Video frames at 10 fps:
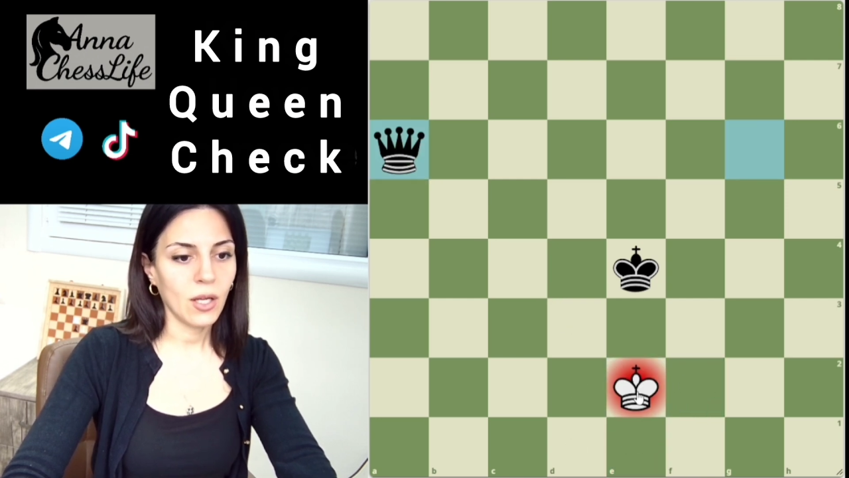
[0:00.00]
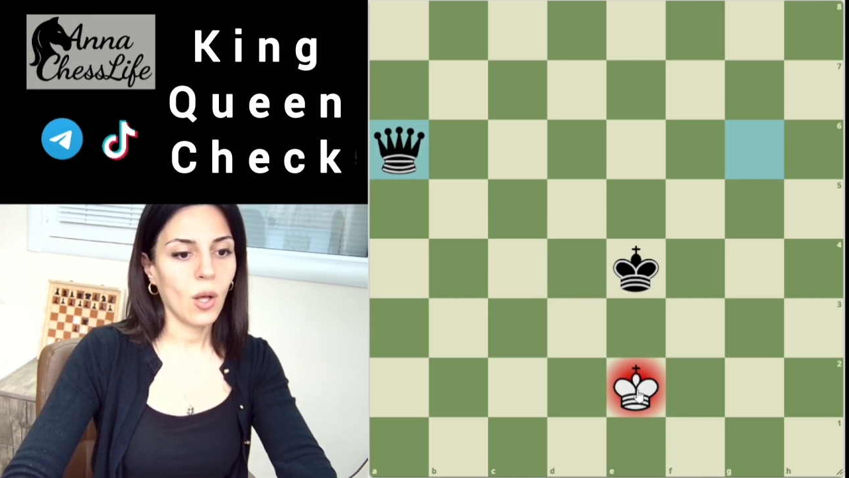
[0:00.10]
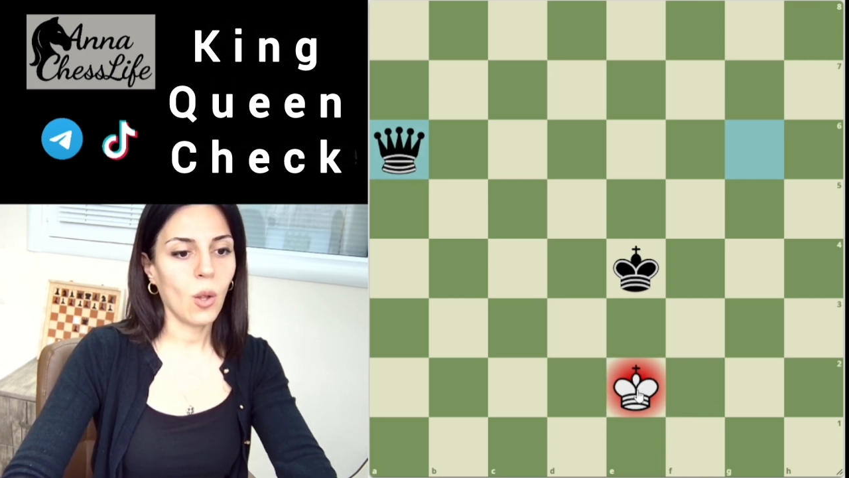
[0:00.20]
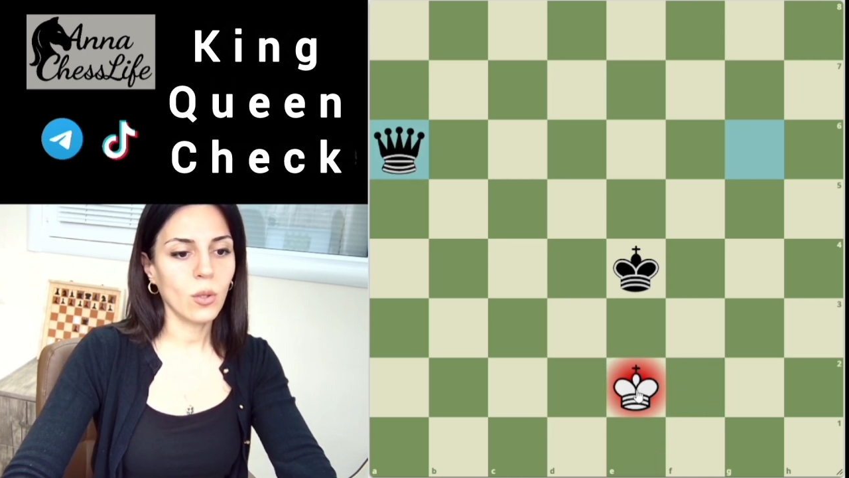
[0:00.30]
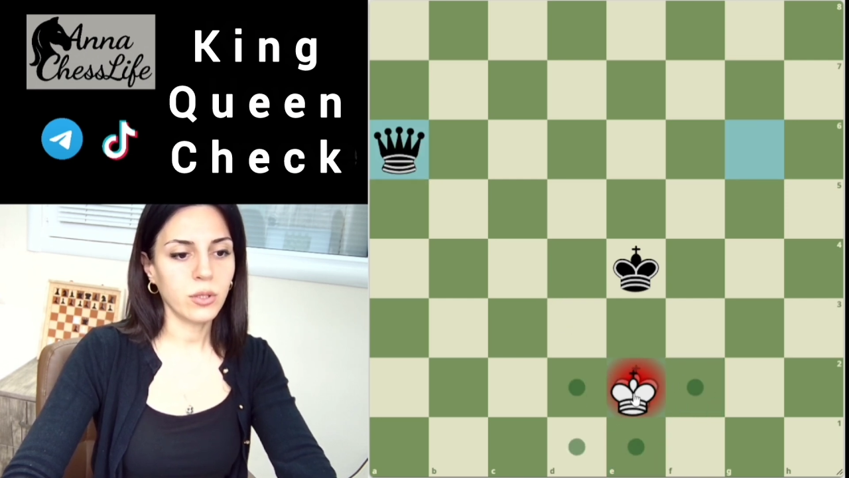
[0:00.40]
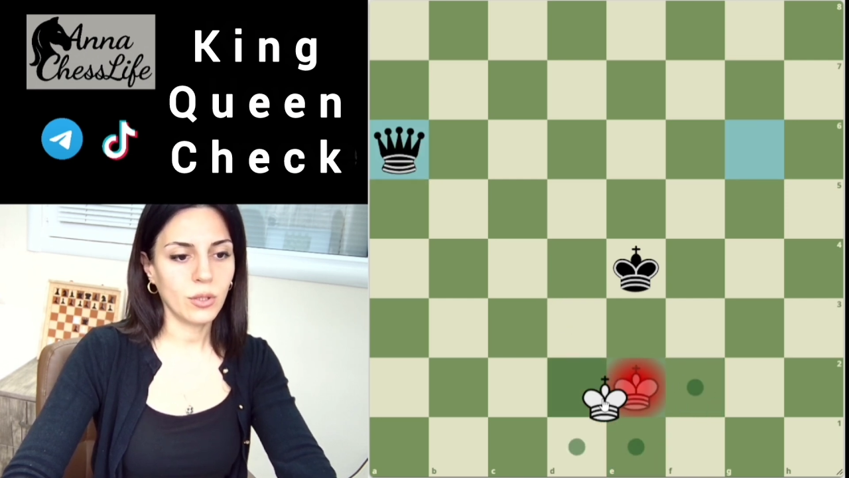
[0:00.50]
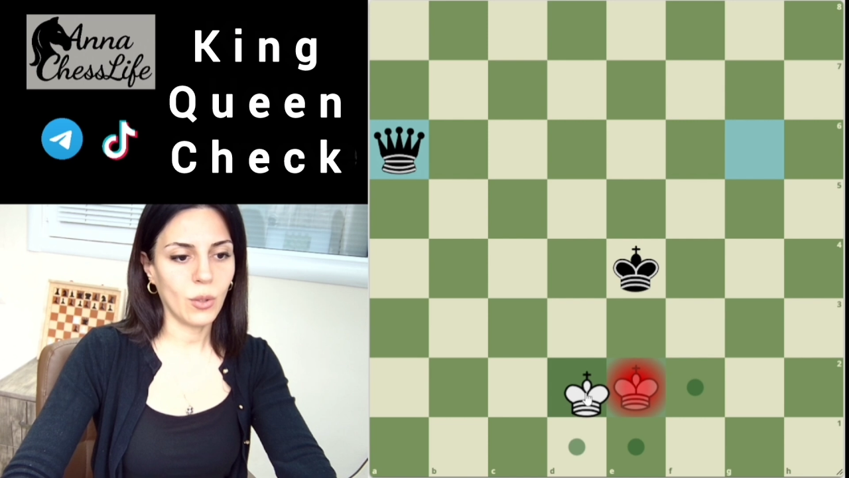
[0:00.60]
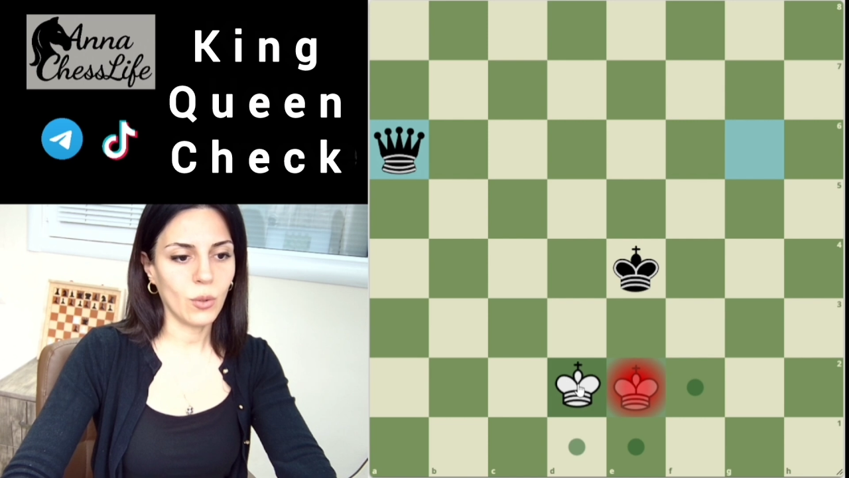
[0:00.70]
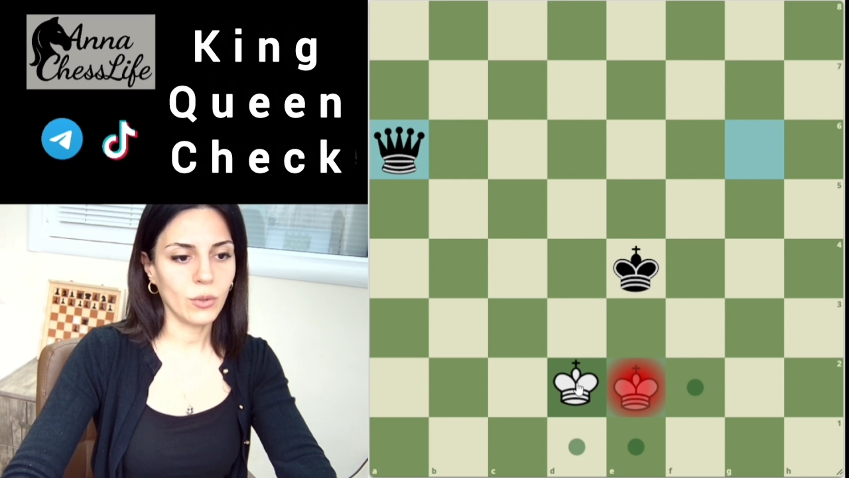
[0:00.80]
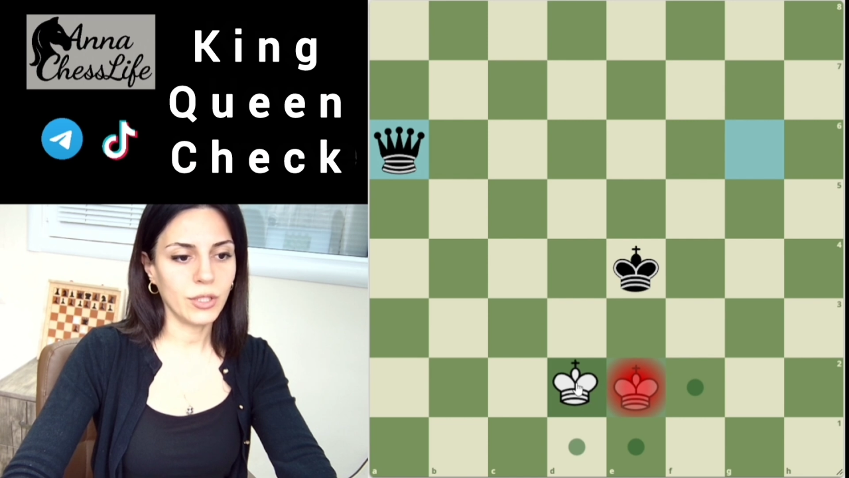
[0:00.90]

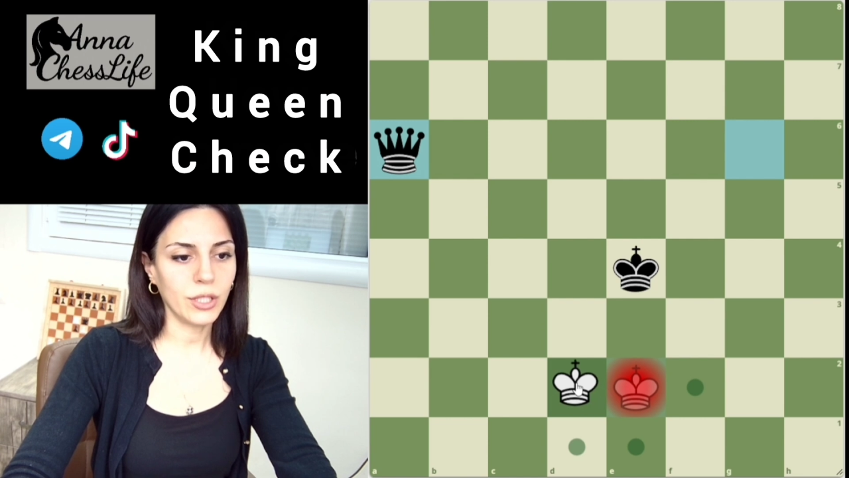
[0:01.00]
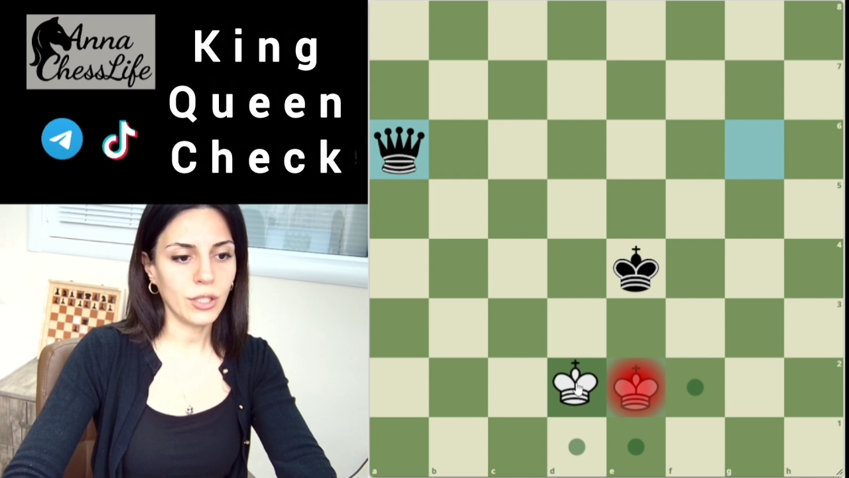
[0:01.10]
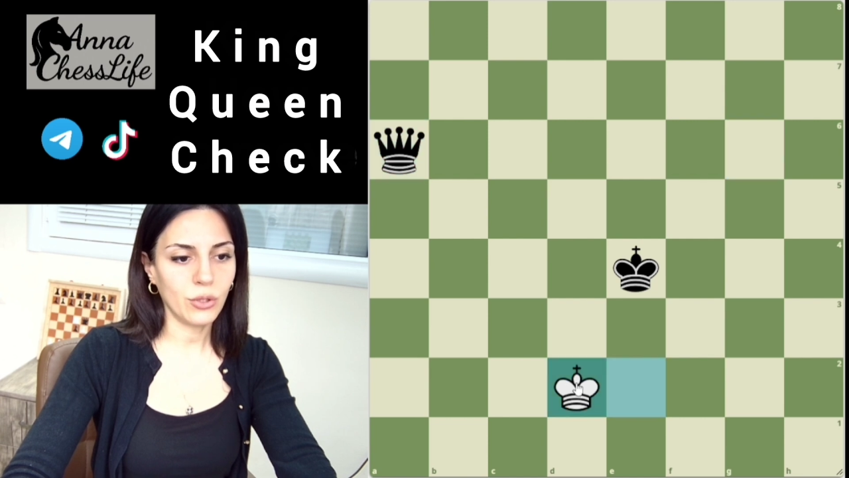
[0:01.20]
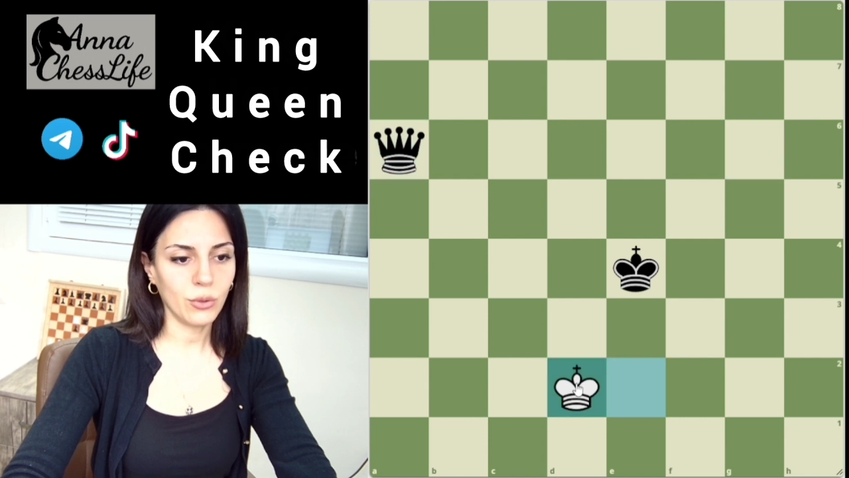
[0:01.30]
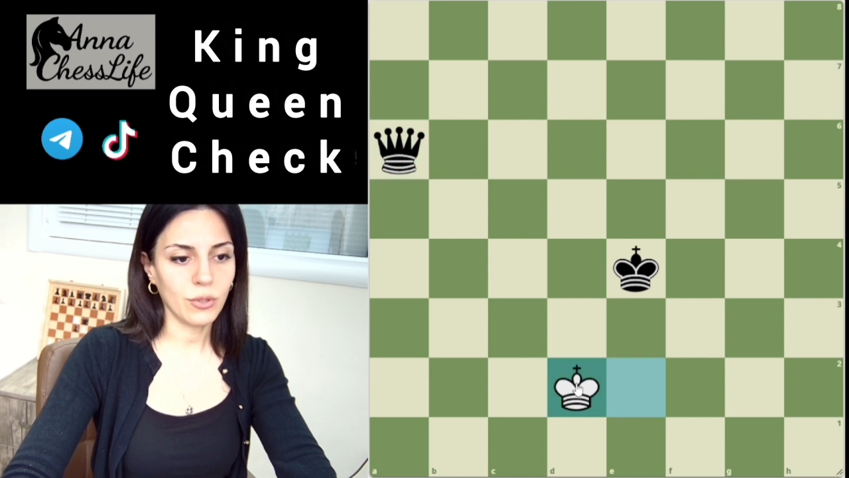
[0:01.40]
Also d2